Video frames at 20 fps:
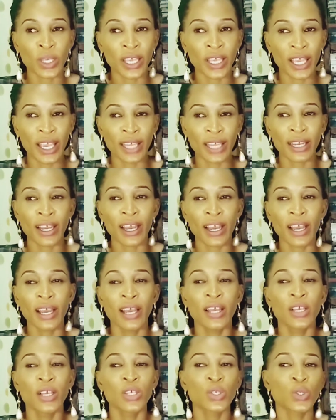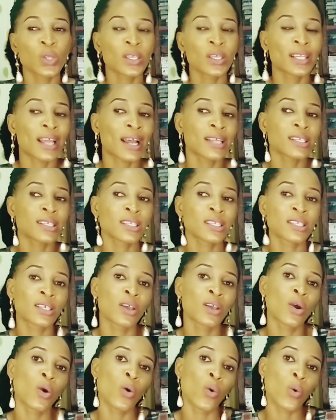together so that
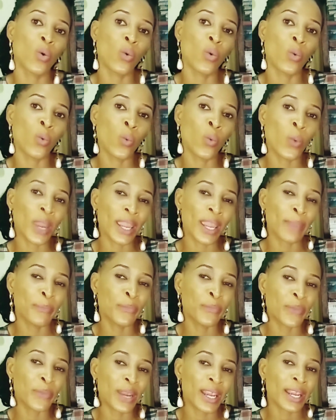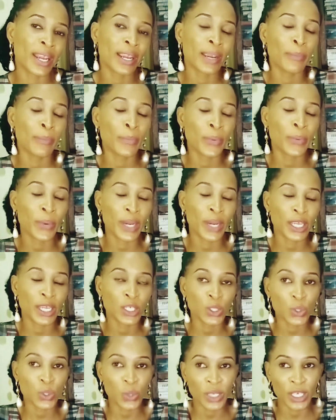we bring
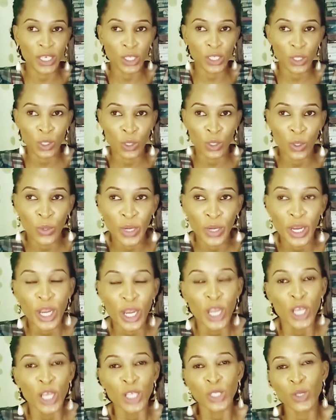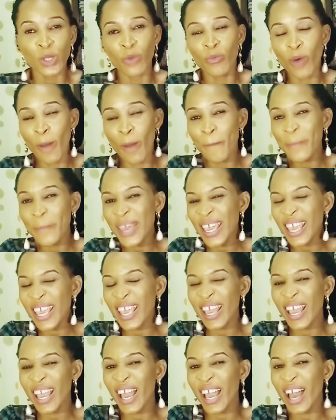praise to his glory so for
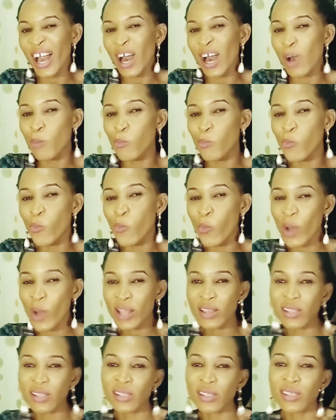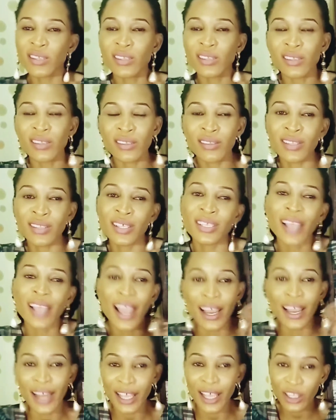me um what this
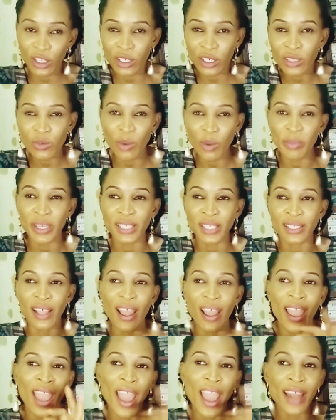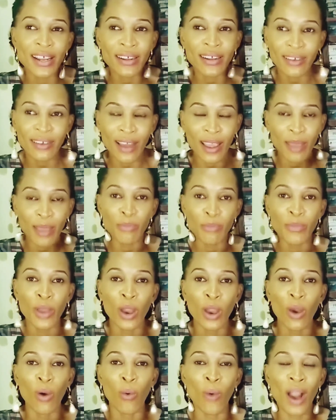highlight does for me is that anytime
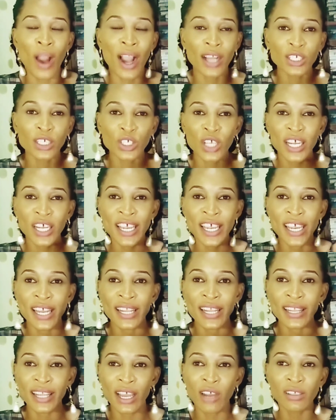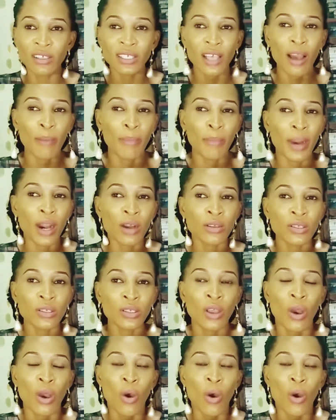we're actually in doubt about